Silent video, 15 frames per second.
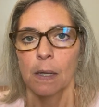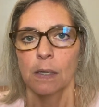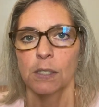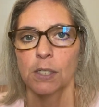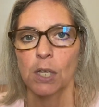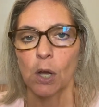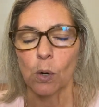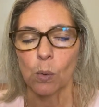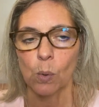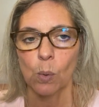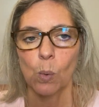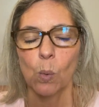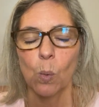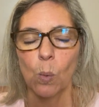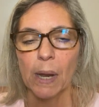So
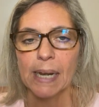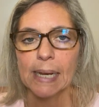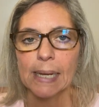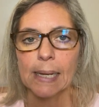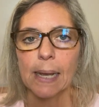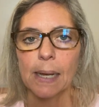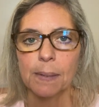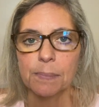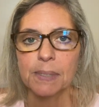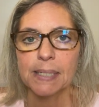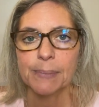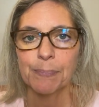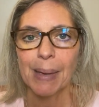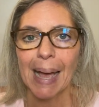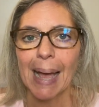when it comes
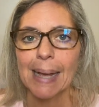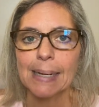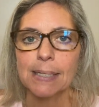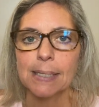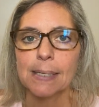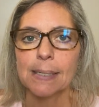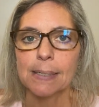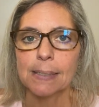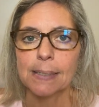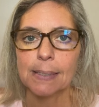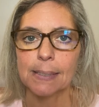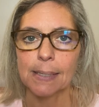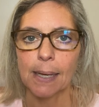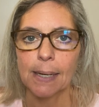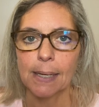back to this
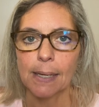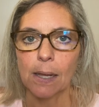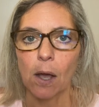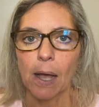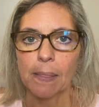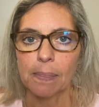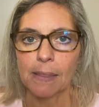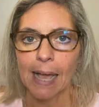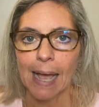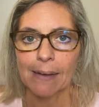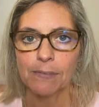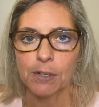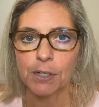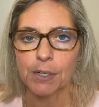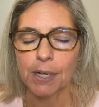study on
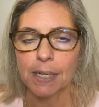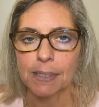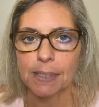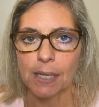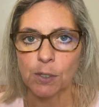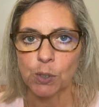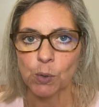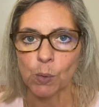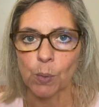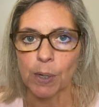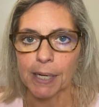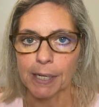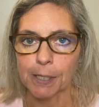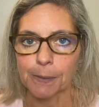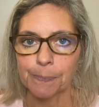lavender essential
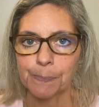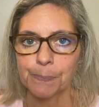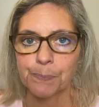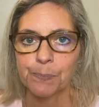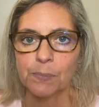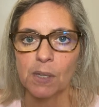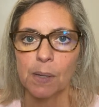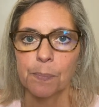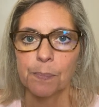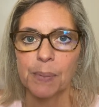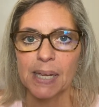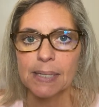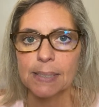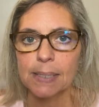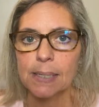oil,
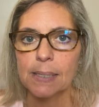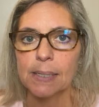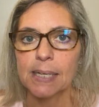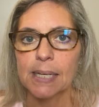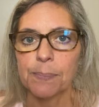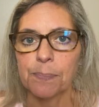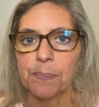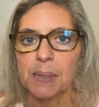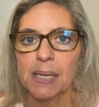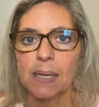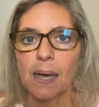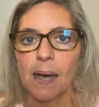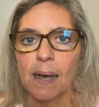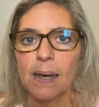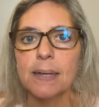basically
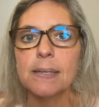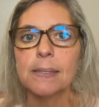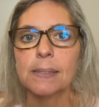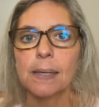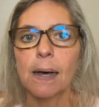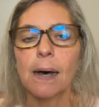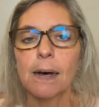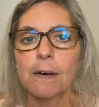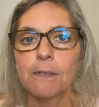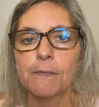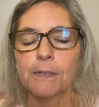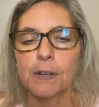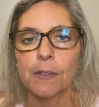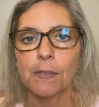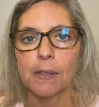because
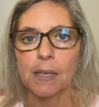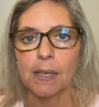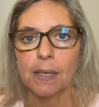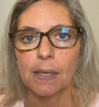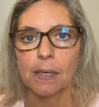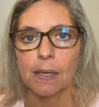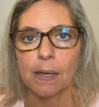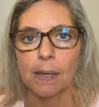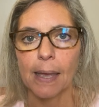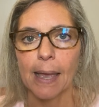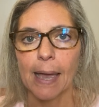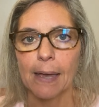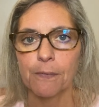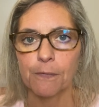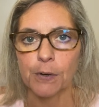of the
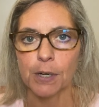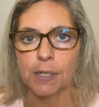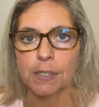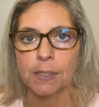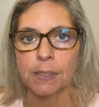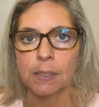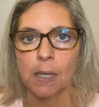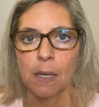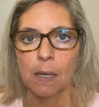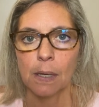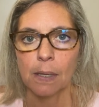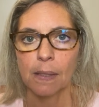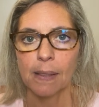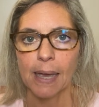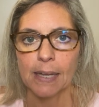efforts
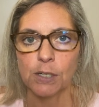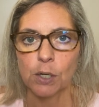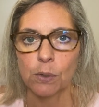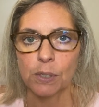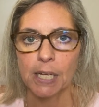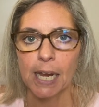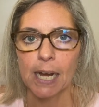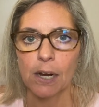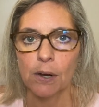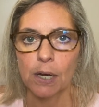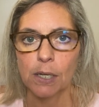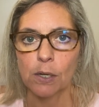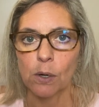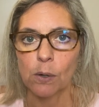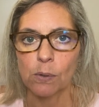that
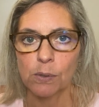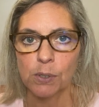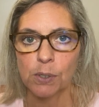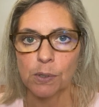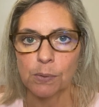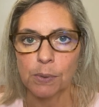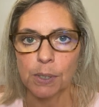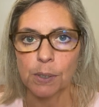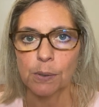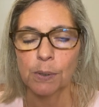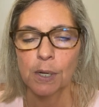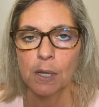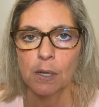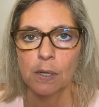doTERRA goes through